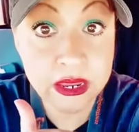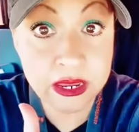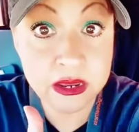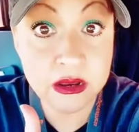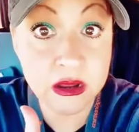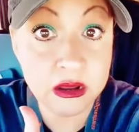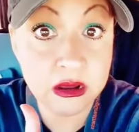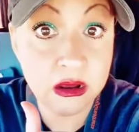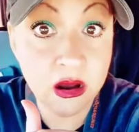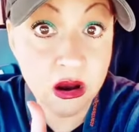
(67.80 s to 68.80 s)
hit
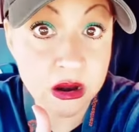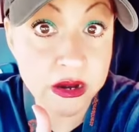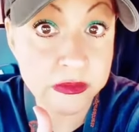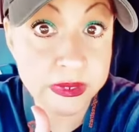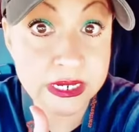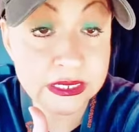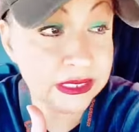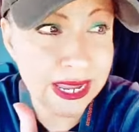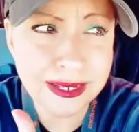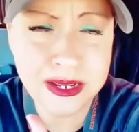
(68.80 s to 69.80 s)
hard because
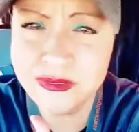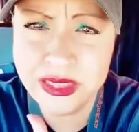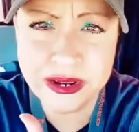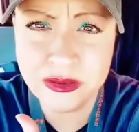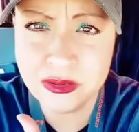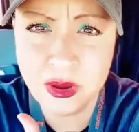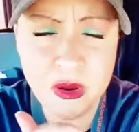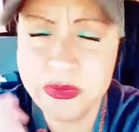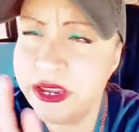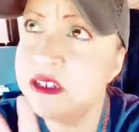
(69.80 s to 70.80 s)
I love that girl. Oh
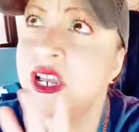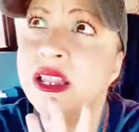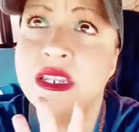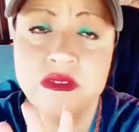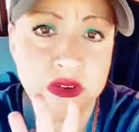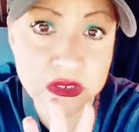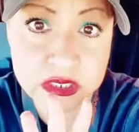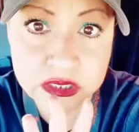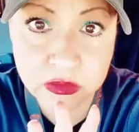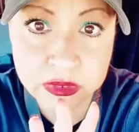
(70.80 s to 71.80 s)
my gosh, I loved her
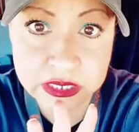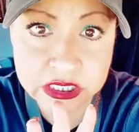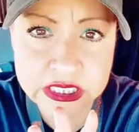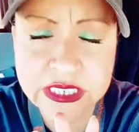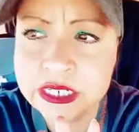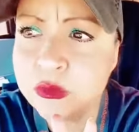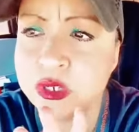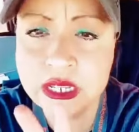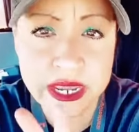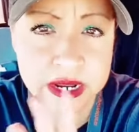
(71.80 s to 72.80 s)
so much. She
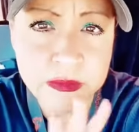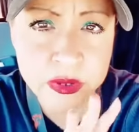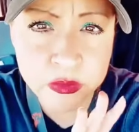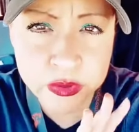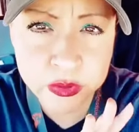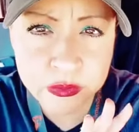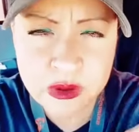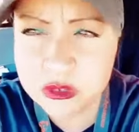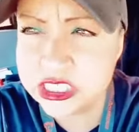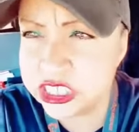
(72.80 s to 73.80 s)
would light up a
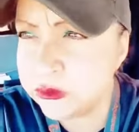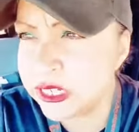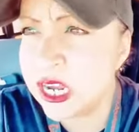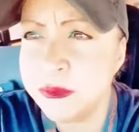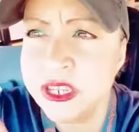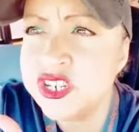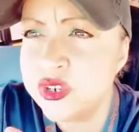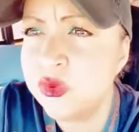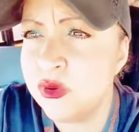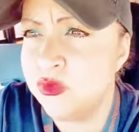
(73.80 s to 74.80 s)
room. When she would come into
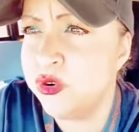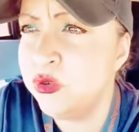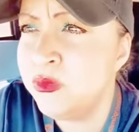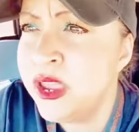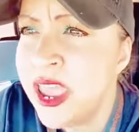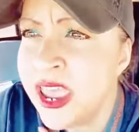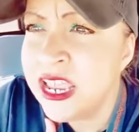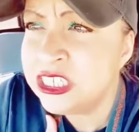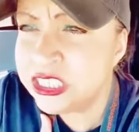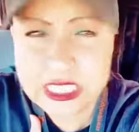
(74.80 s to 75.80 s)
a
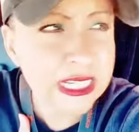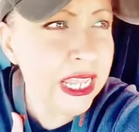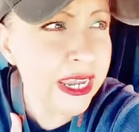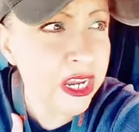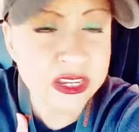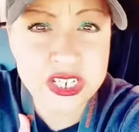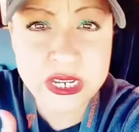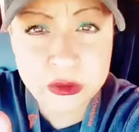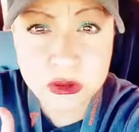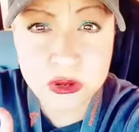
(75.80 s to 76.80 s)
room, she like she
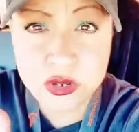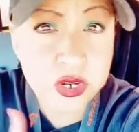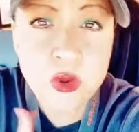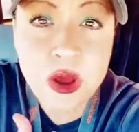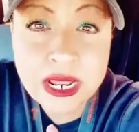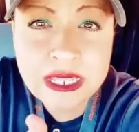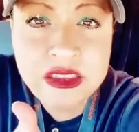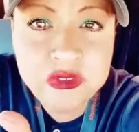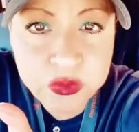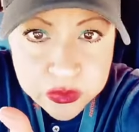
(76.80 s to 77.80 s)
didn't you didn't want to
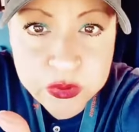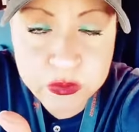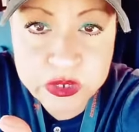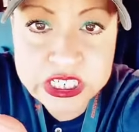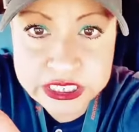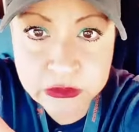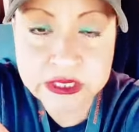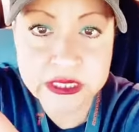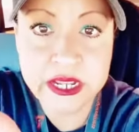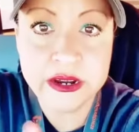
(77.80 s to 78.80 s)
leave the room when she
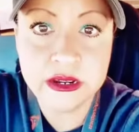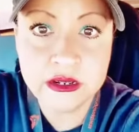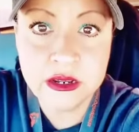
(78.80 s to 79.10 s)
was there.